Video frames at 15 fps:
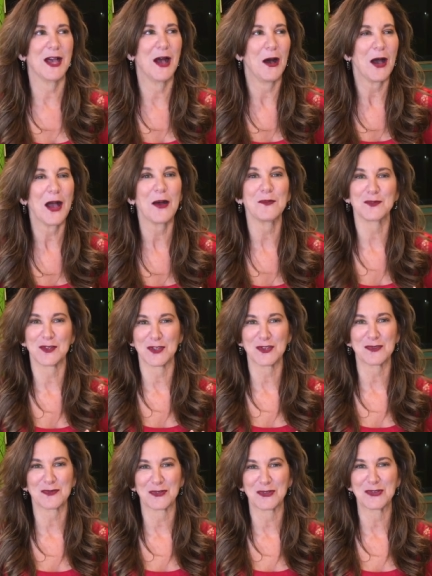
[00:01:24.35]
helped
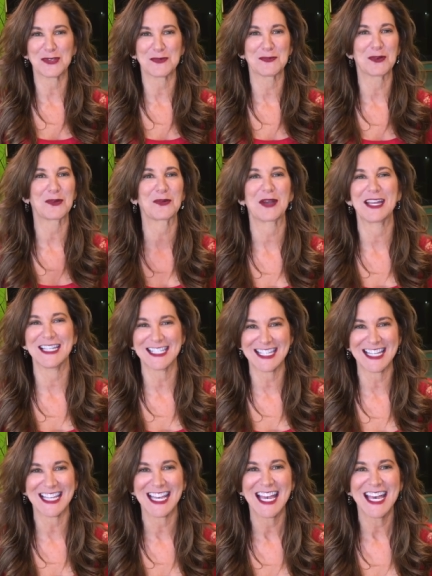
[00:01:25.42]
us through some
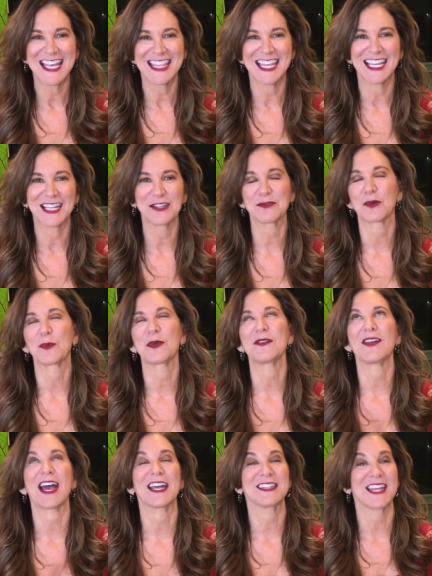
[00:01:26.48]
crazy things where
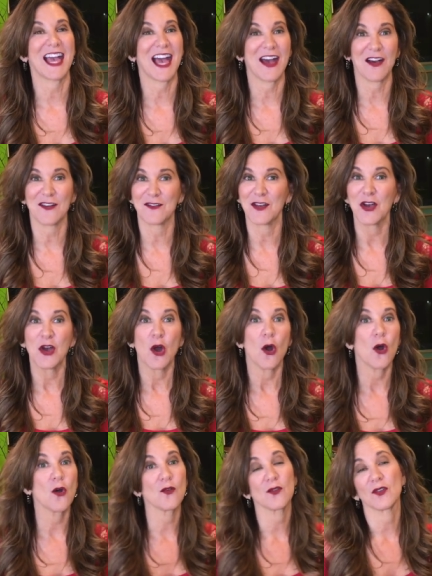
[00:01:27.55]
we've had to have
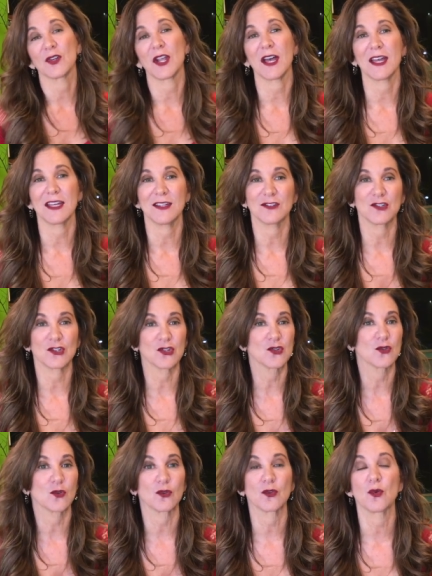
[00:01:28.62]
overnight
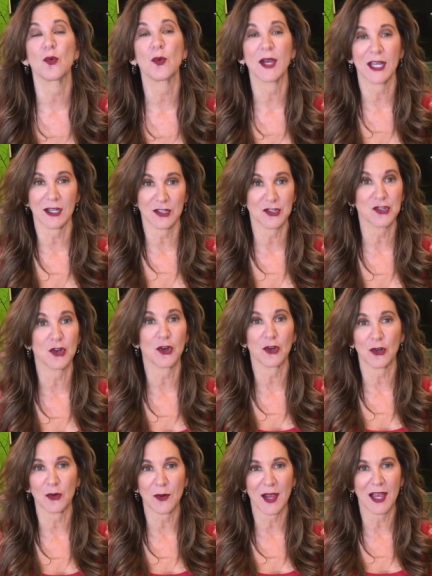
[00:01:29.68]
just quick
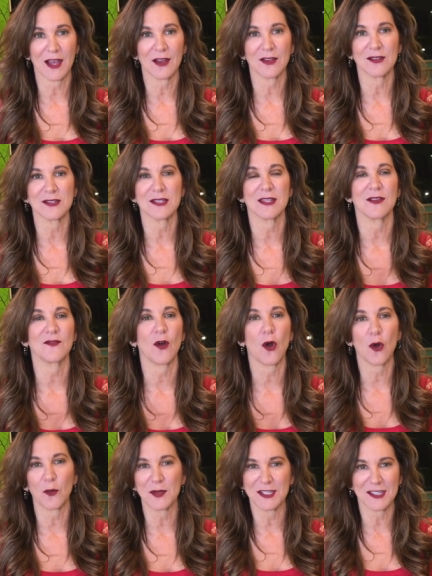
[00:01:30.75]
turnarounds. They've
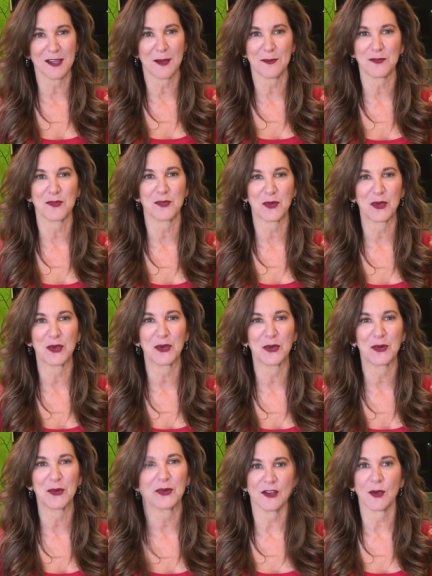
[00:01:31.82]
always come
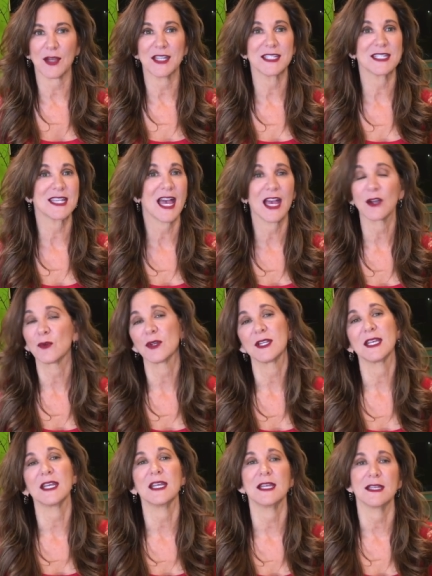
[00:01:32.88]
through. Their
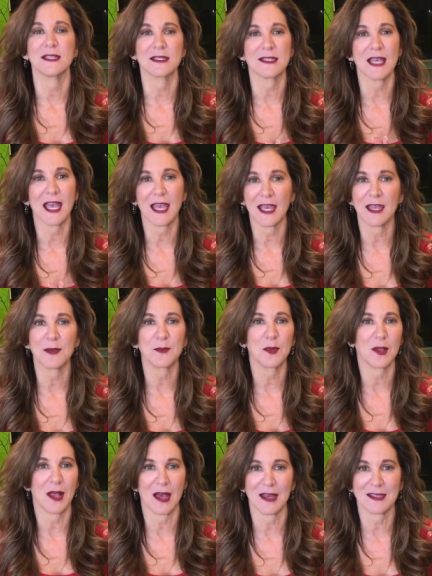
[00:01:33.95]
integrity is A+.
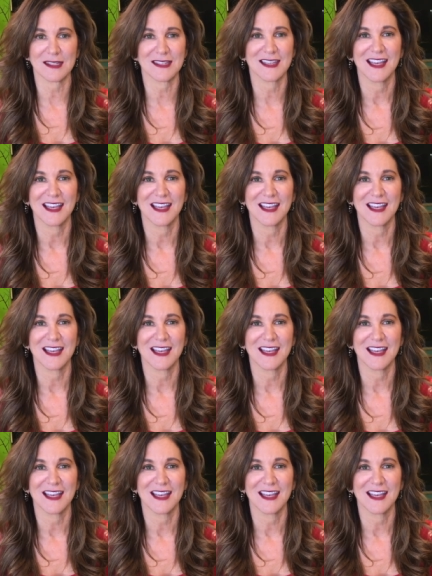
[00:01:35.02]
plus.